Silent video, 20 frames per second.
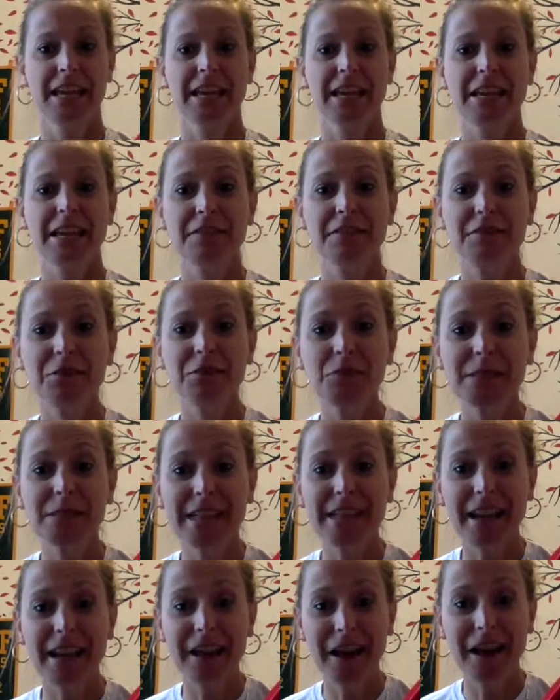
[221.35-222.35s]
If you said
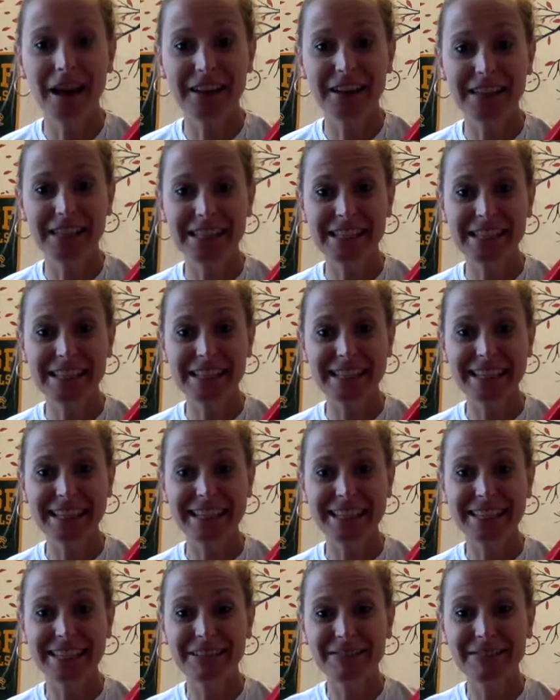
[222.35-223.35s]
a hockey stick,
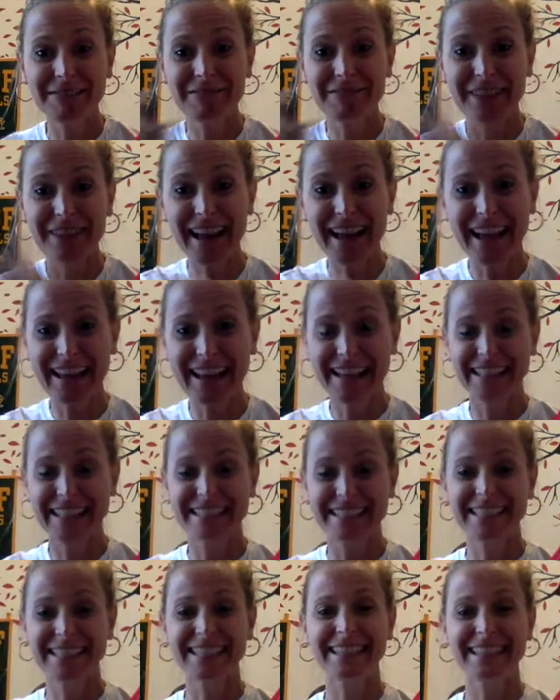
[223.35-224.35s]
you're right.
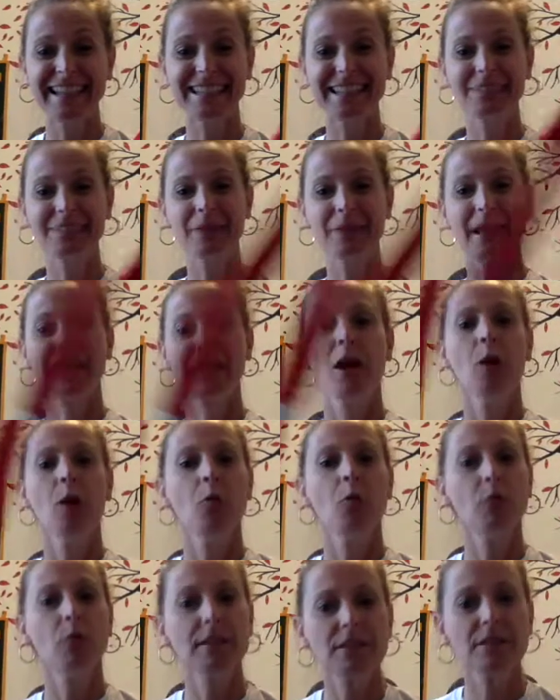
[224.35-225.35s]
That's right.
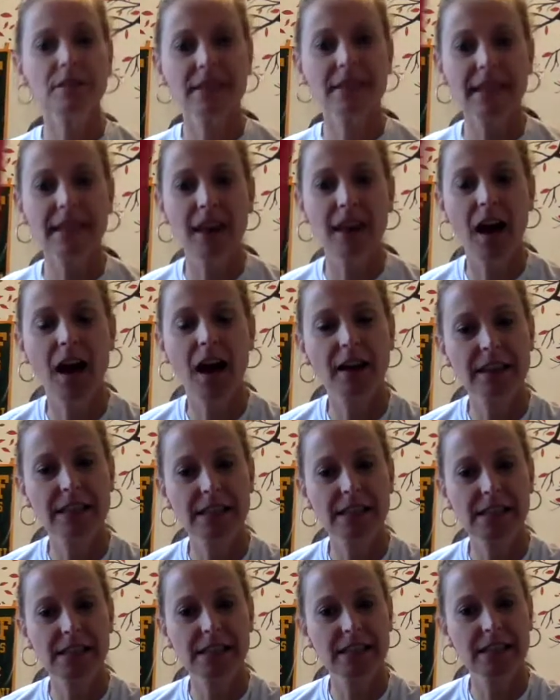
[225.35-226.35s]
What do you think a hockey
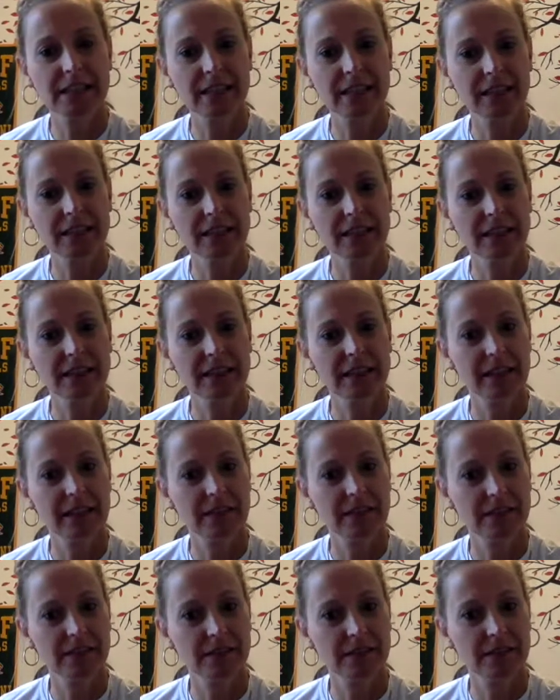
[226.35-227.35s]
stick
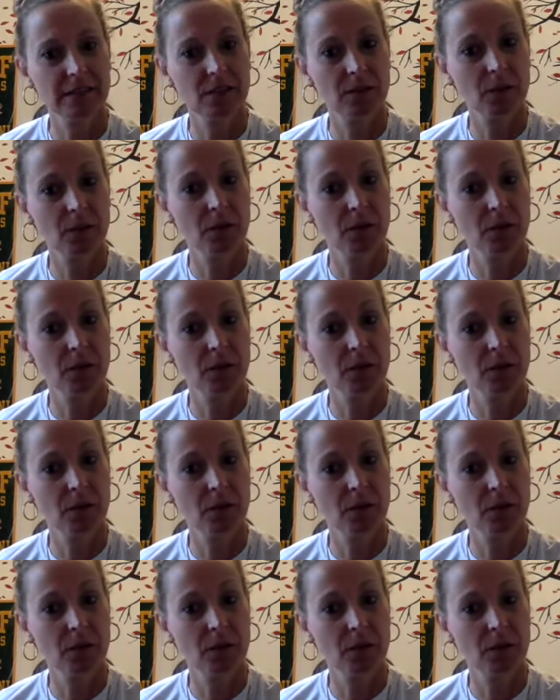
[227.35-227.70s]
hits?